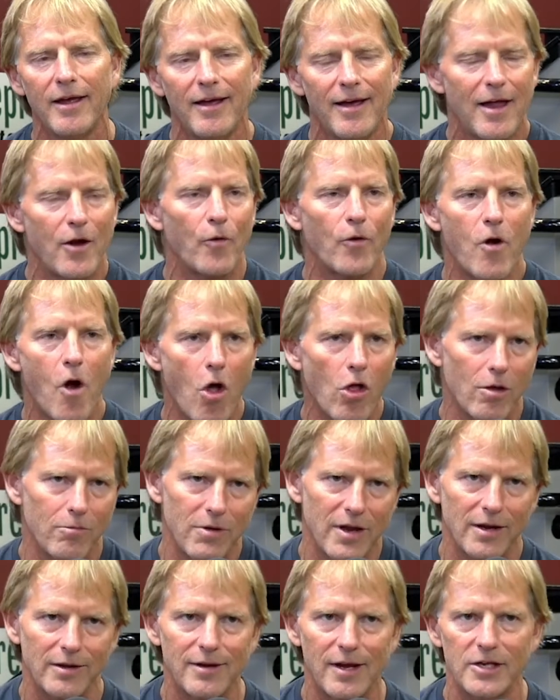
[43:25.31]
I don't call it
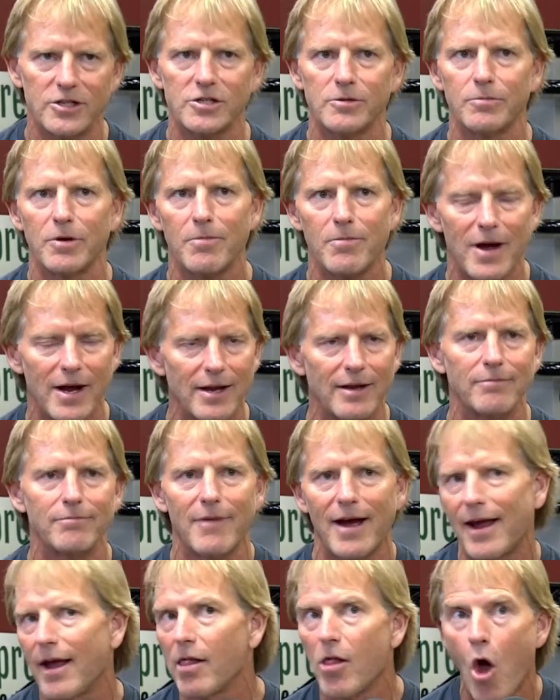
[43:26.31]
meditation, but my,
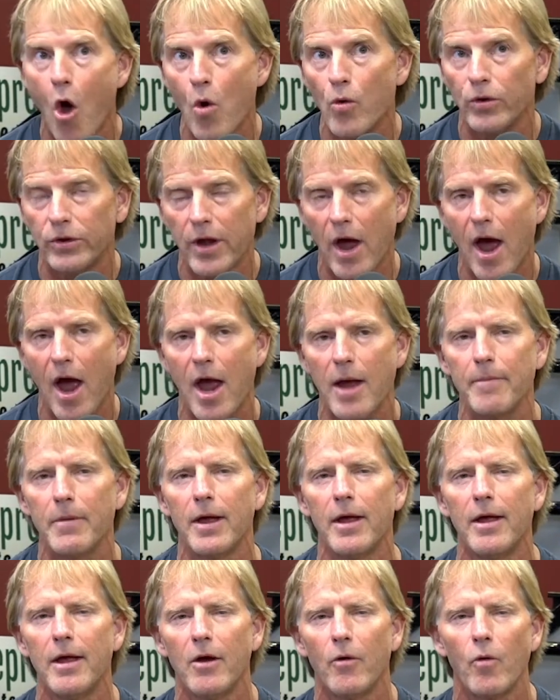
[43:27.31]
my alone time,
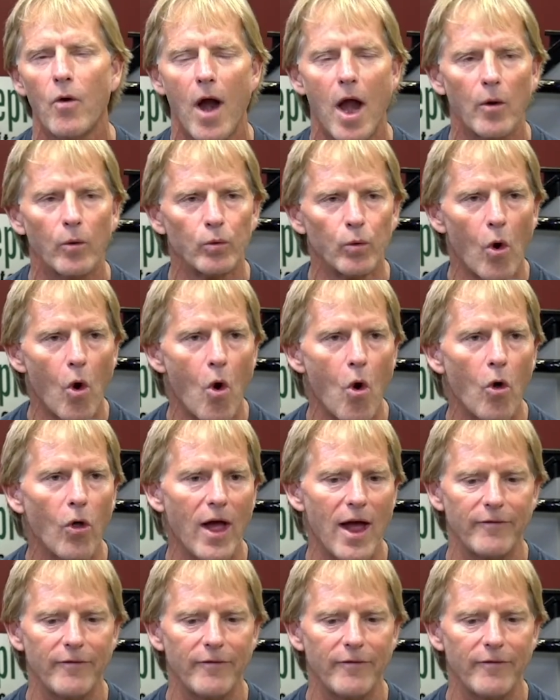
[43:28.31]
where I roll.